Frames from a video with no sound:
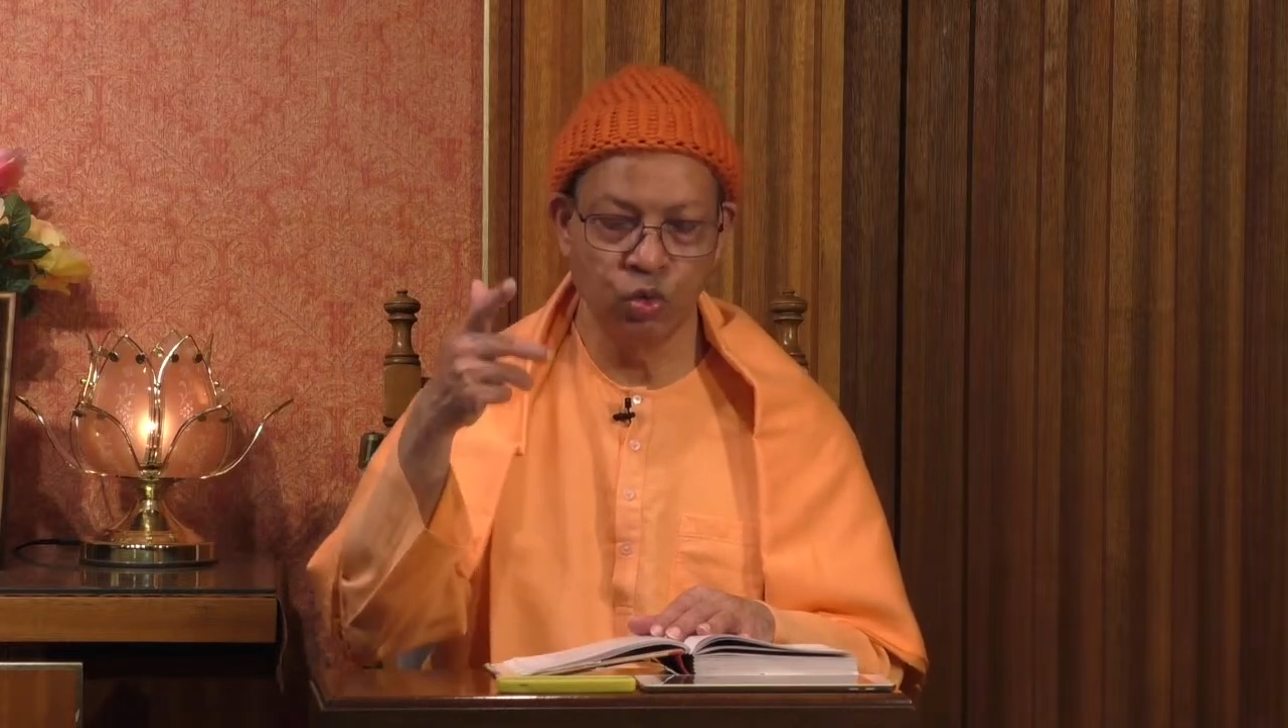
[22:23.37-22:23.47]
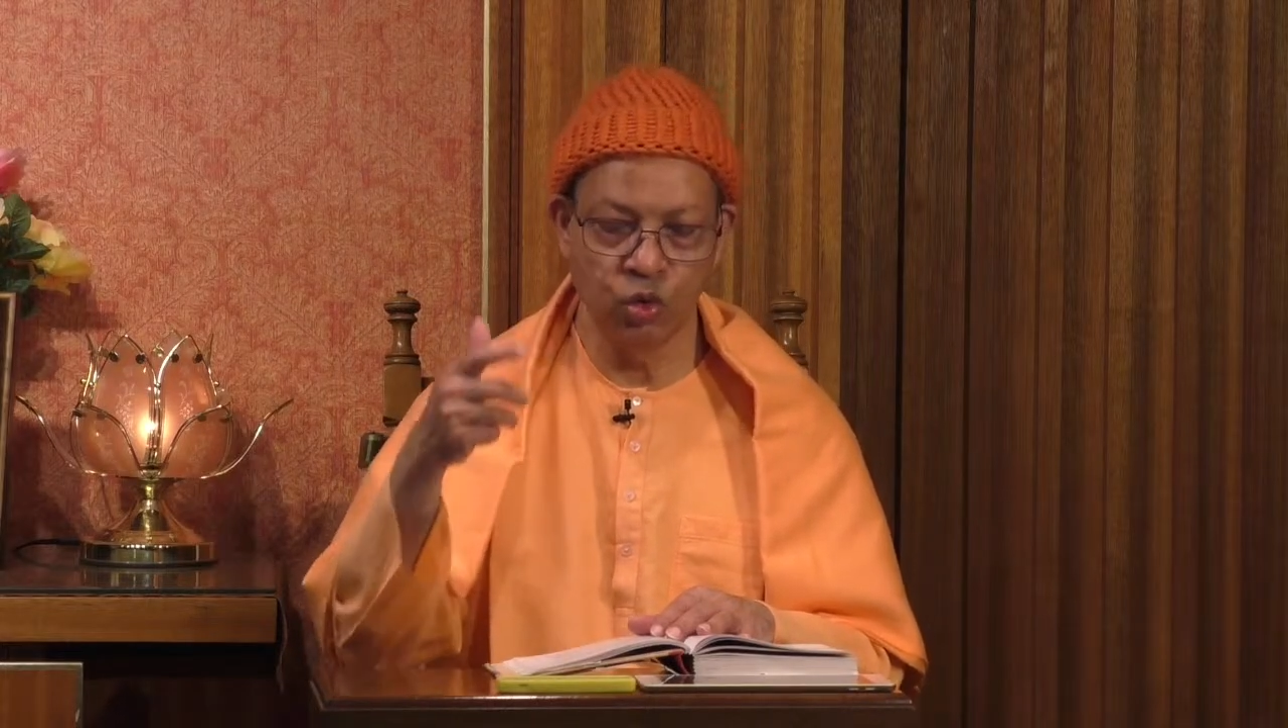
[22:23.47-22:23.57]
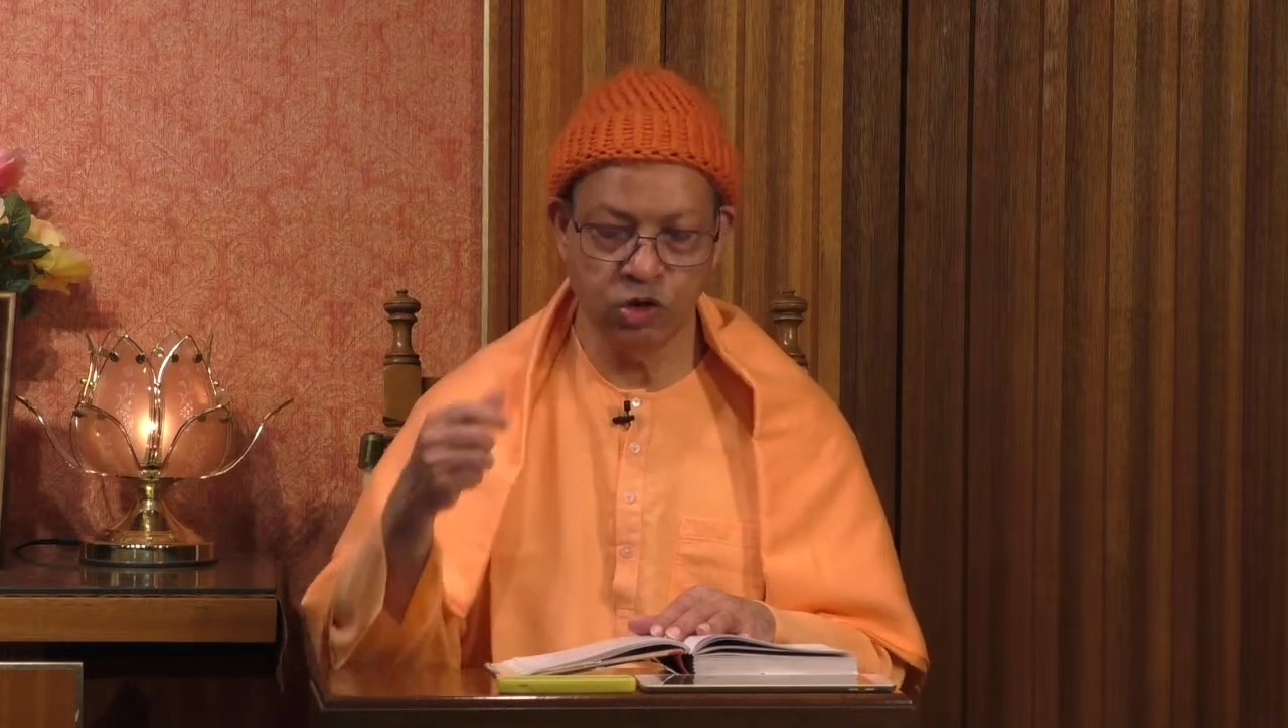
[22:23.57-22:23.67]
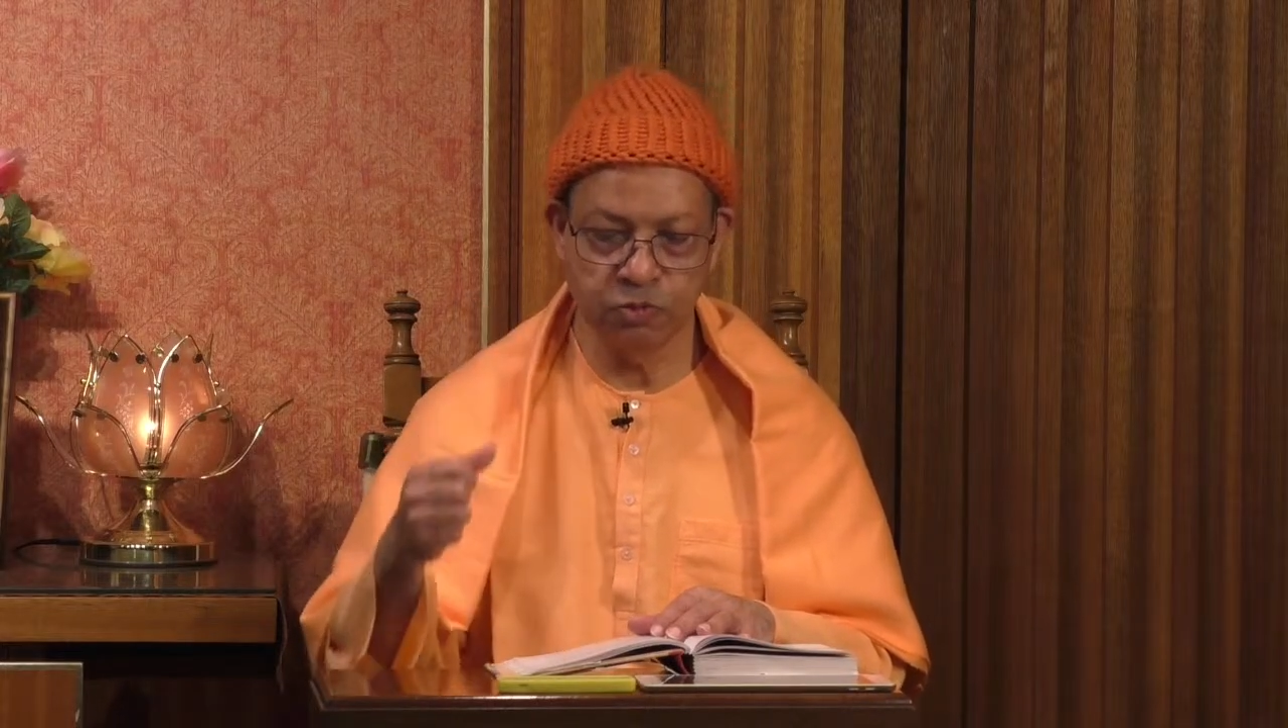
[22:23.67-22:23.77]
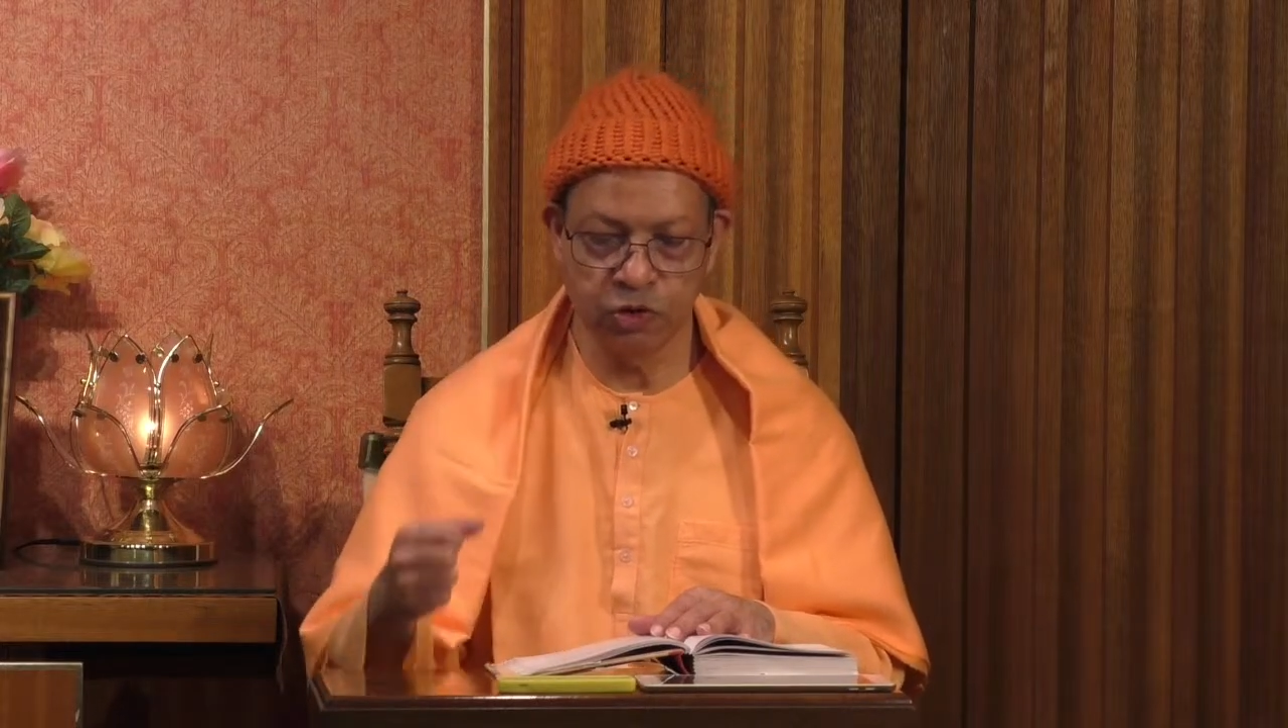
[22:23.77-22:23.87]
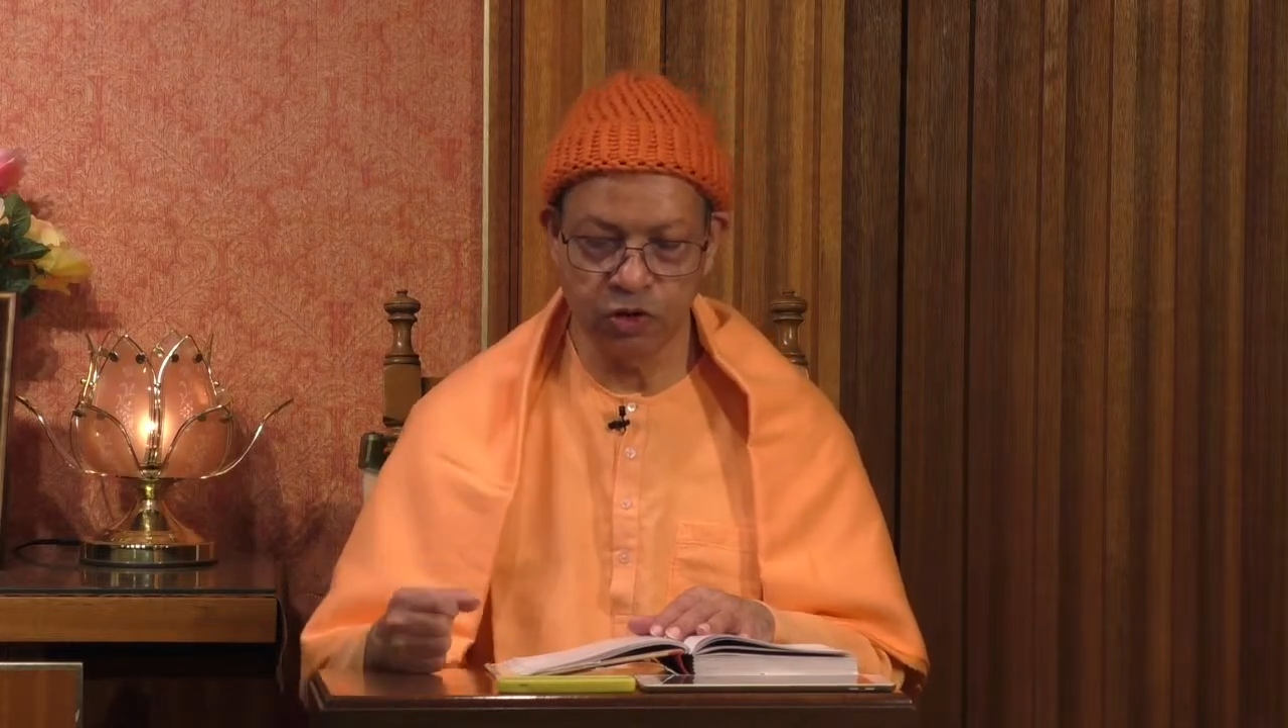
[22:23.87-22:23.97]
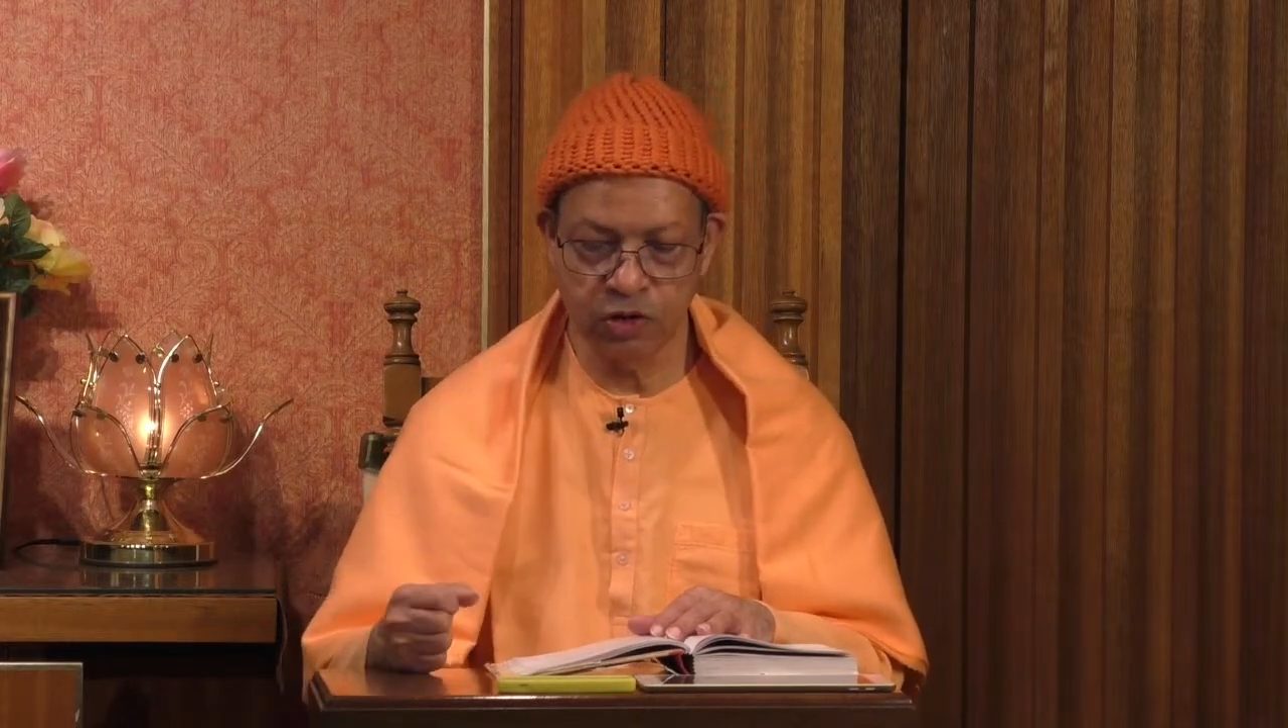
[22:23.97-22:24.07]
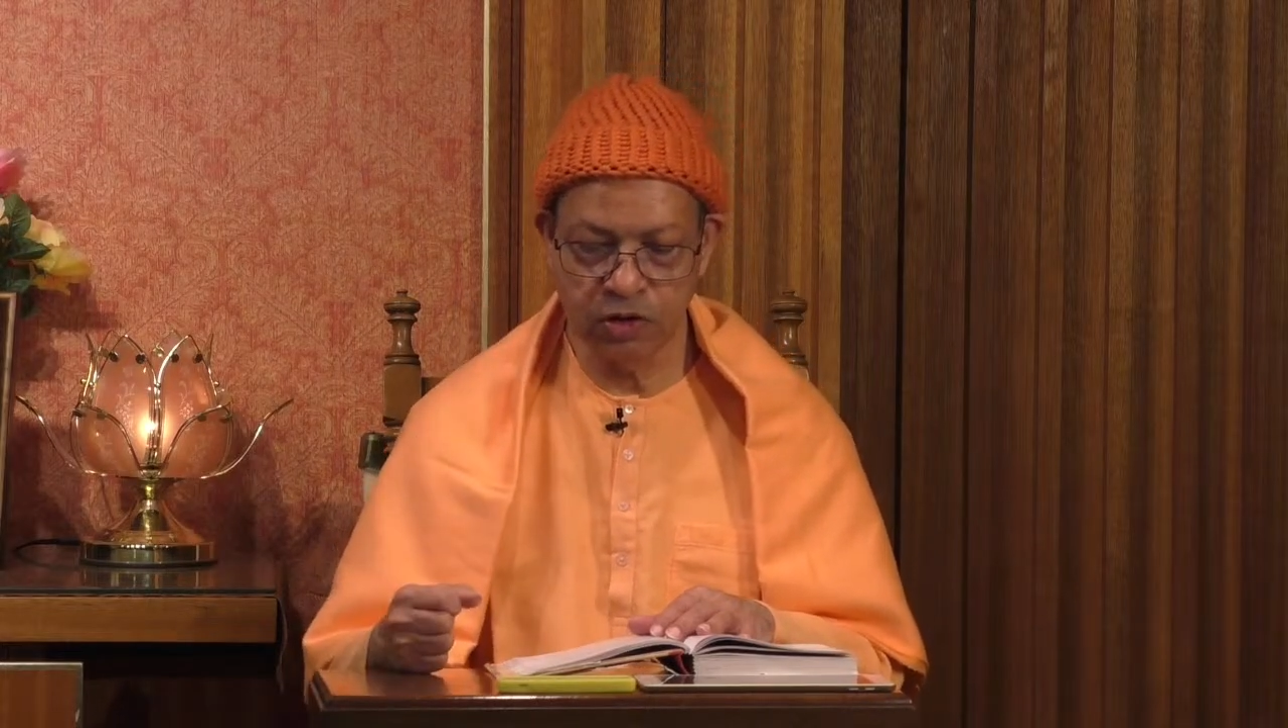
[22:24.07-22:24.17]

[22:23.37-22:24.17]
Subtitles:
water pot.